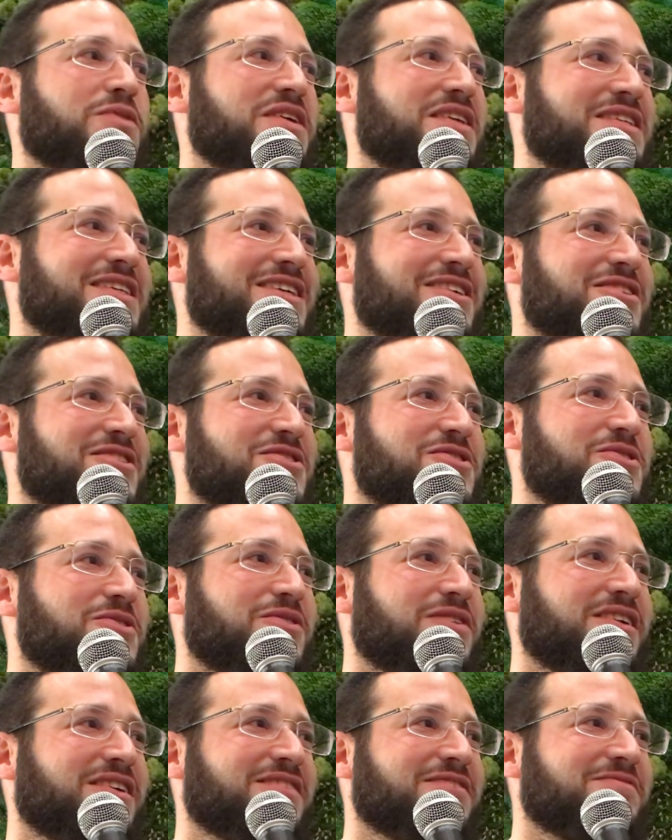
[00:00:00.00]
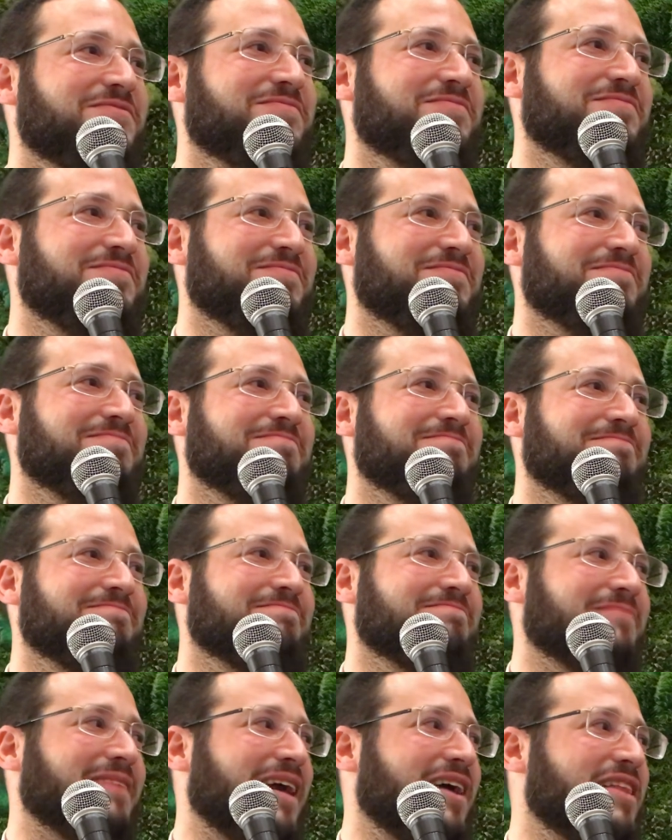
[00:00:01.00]
But there's millions of people who need to hear the
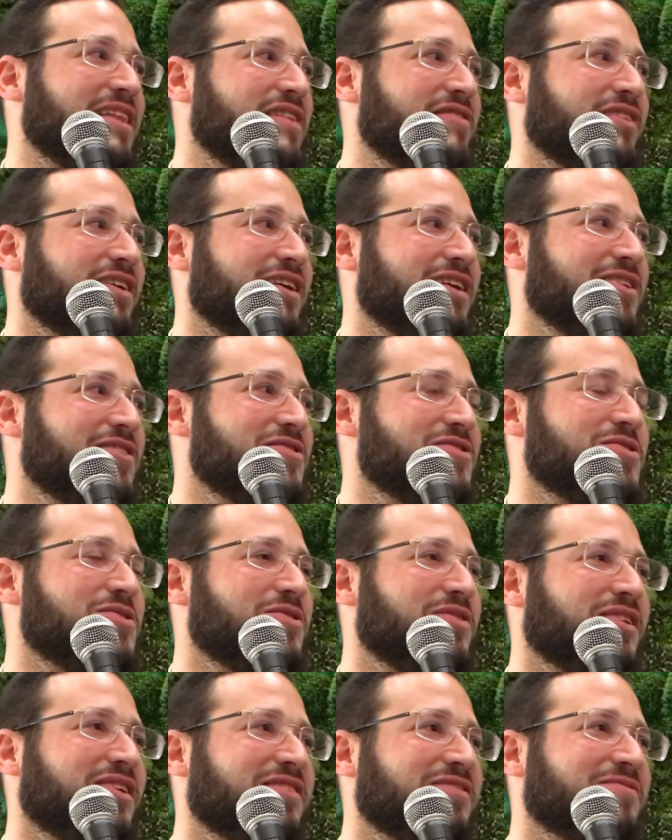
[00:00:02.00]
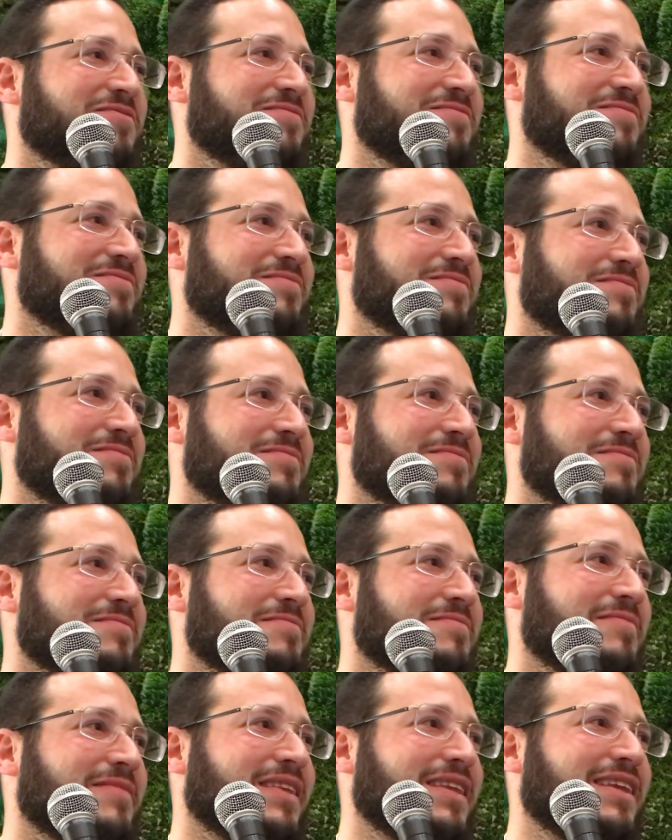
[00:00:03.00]
story. How are they ever going to hear the
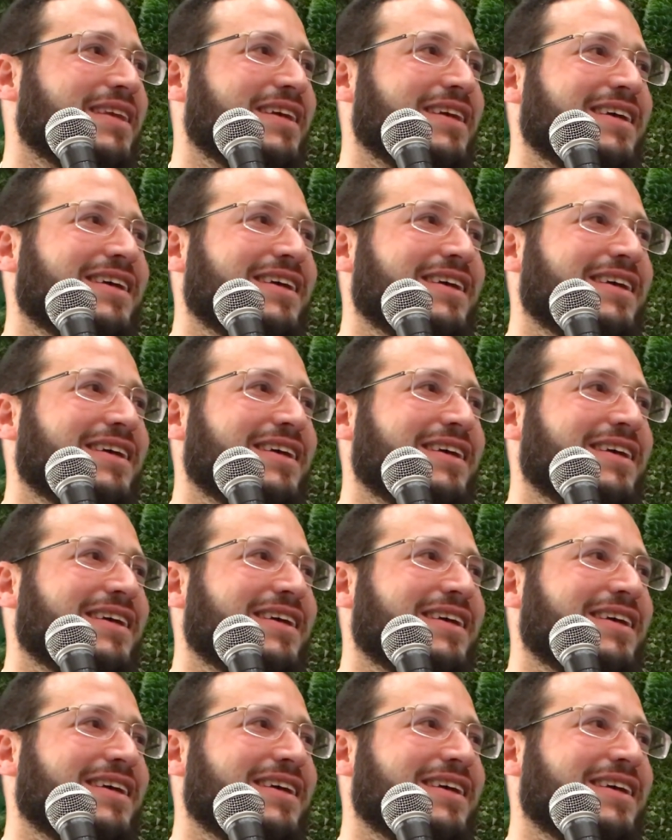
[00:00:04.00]
story?